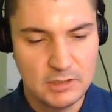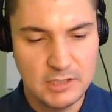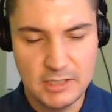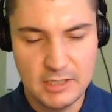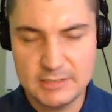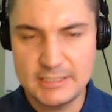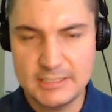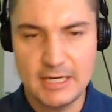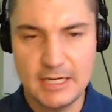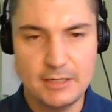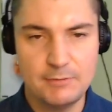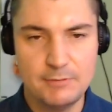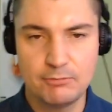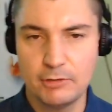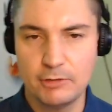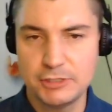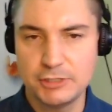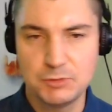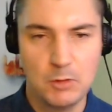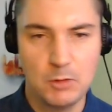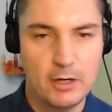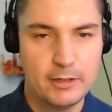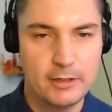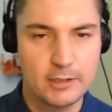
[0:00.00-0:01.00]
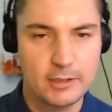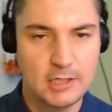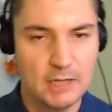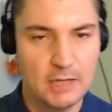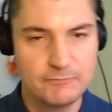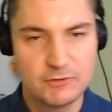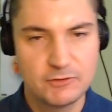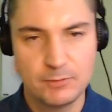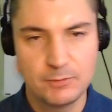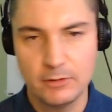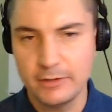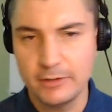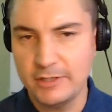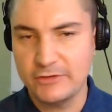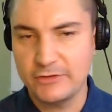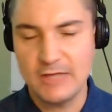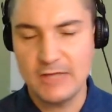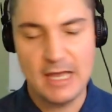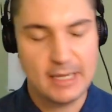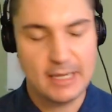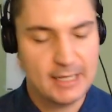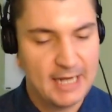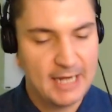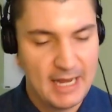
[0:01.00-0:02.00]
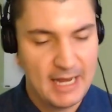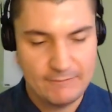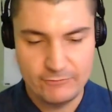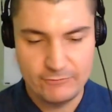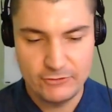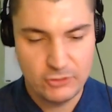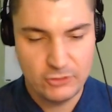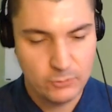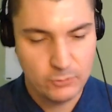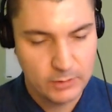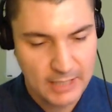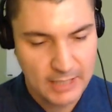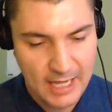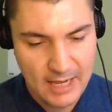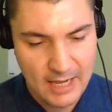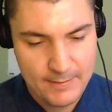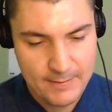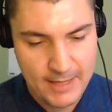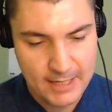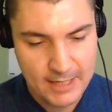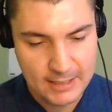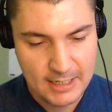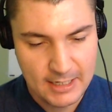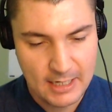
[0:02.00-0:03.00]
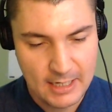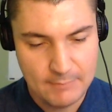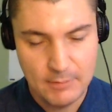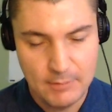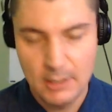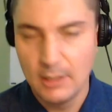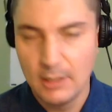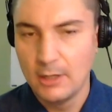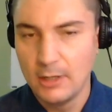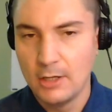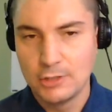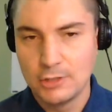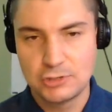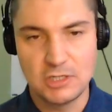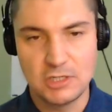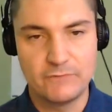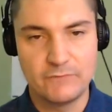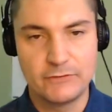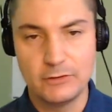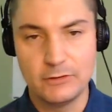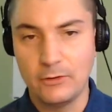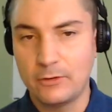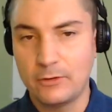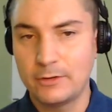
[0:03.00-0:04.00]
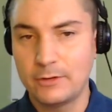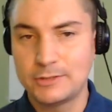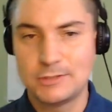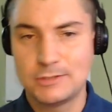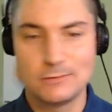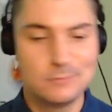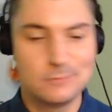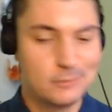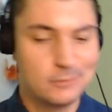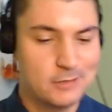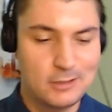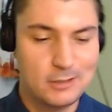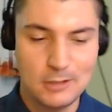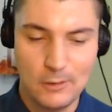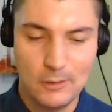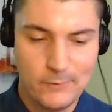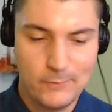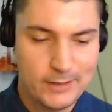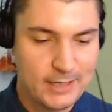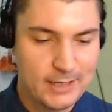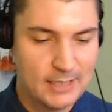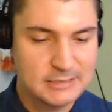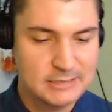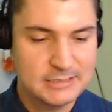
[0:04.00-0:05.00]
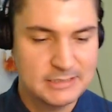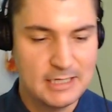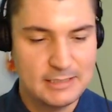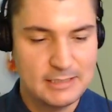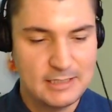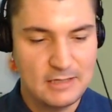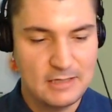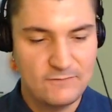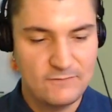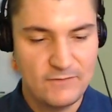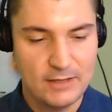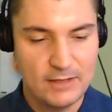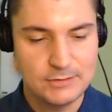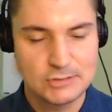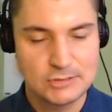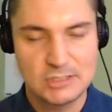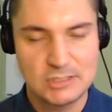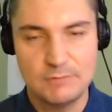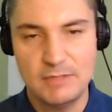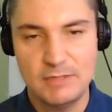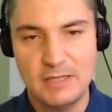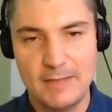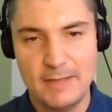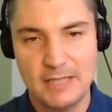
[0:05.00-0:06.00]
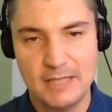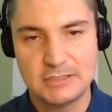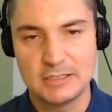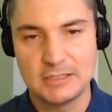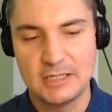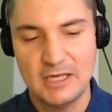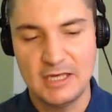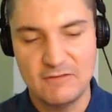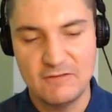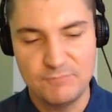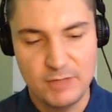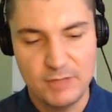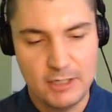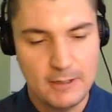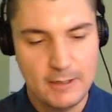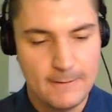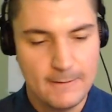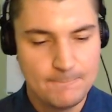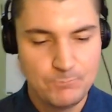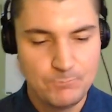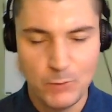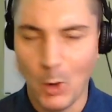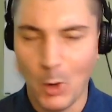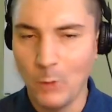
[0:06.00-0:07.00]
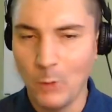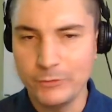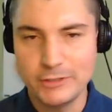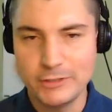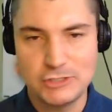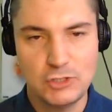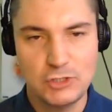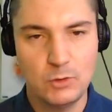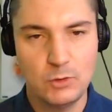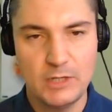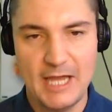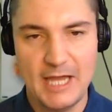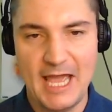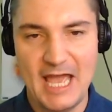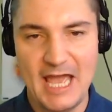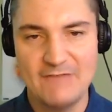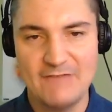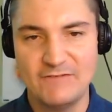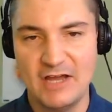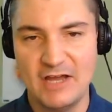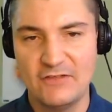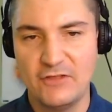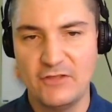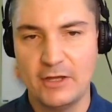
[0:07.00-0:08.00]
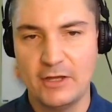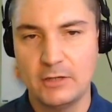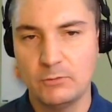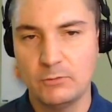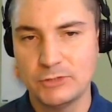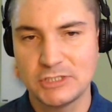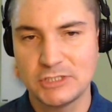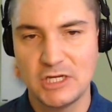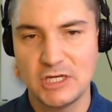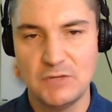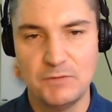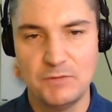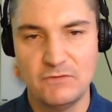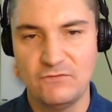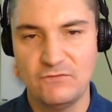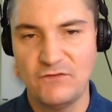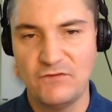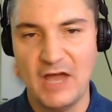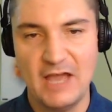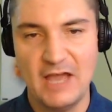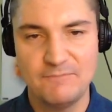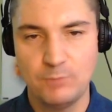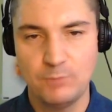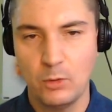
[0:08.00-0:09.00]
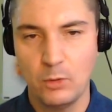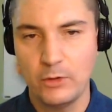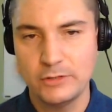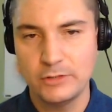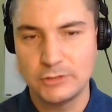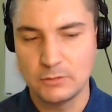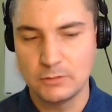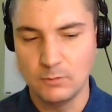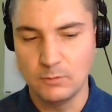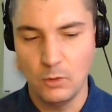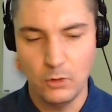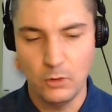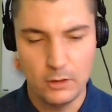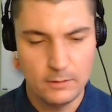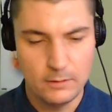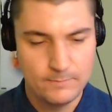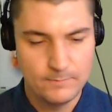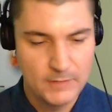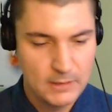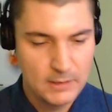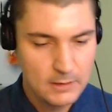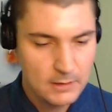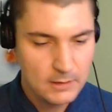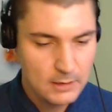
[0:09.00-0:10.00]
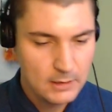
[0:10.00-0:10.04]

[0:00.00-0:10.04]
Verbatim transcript: Get Teddy Bridgewater comfortable. He's not going to have to do a lot in that game. Trevor Lawrence, a rookie going against that defense, to me, that's a give me. Only two and a half. I thought it was going to be five points or more.